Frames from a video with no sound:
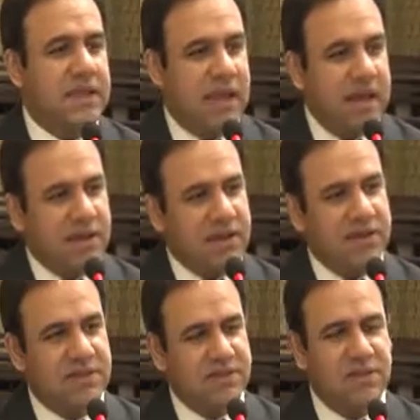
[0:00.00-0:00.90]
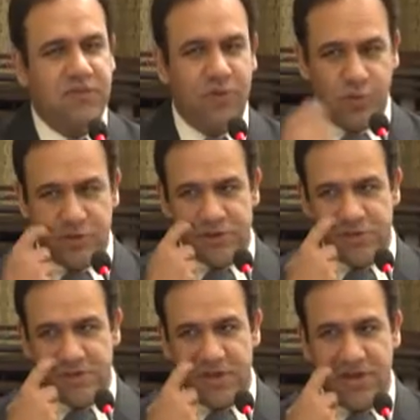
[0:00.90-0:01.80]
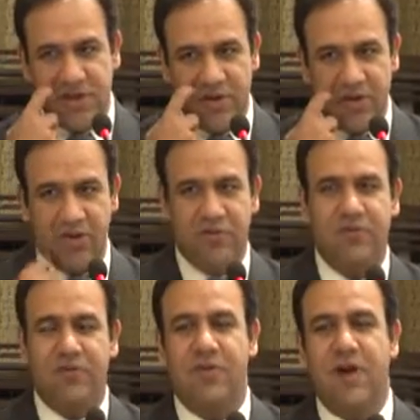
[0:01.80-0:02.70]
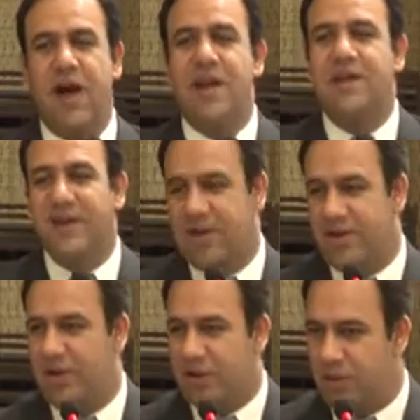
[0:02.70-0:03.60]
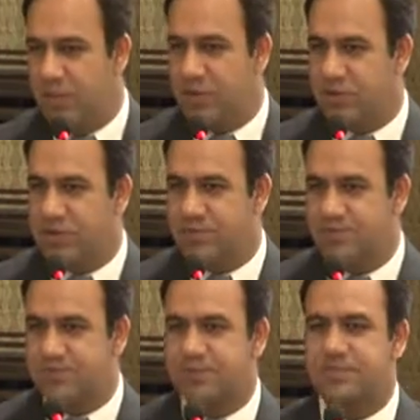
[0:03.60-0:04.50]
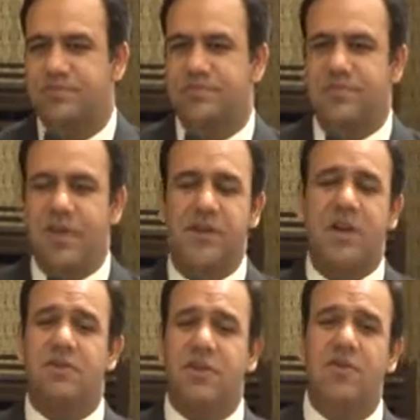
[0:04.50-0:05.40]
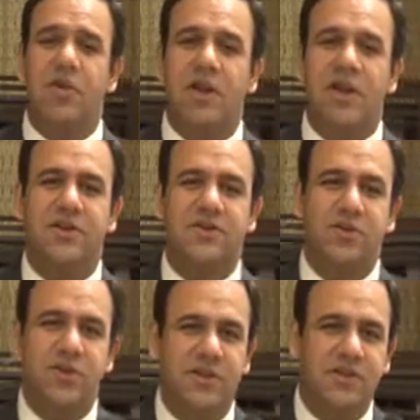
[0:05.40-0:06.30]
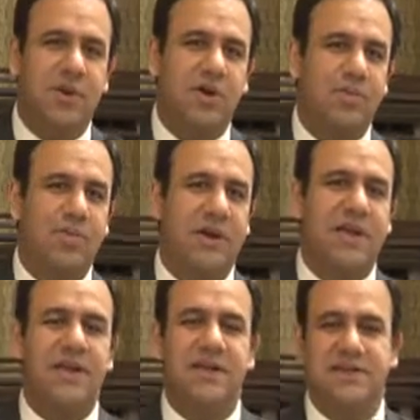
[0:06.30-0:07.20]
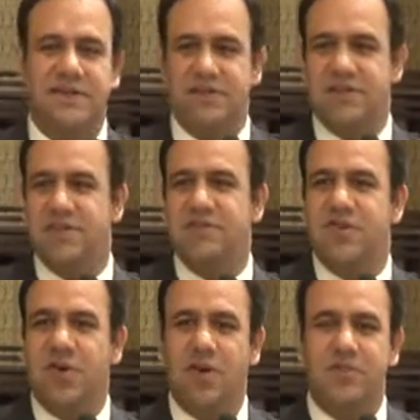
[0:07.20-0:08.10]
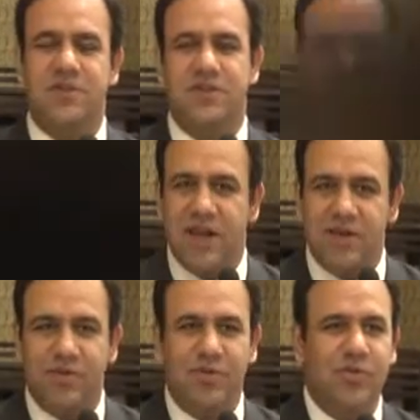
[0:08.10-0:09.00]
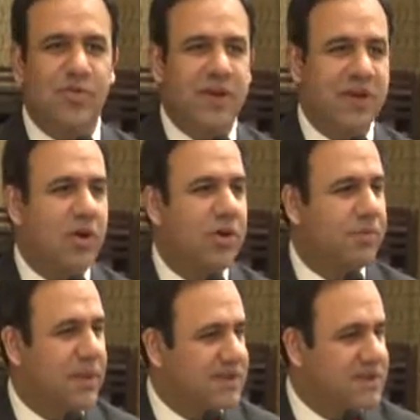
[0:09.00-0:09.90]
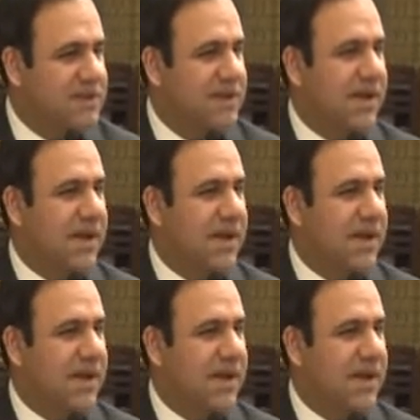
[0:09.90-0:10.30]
That is the force of high-tech entrepreneurship. That's why we all hear stories about Bill Gates and Steve Jobs and Jan Koum and Elon Musk.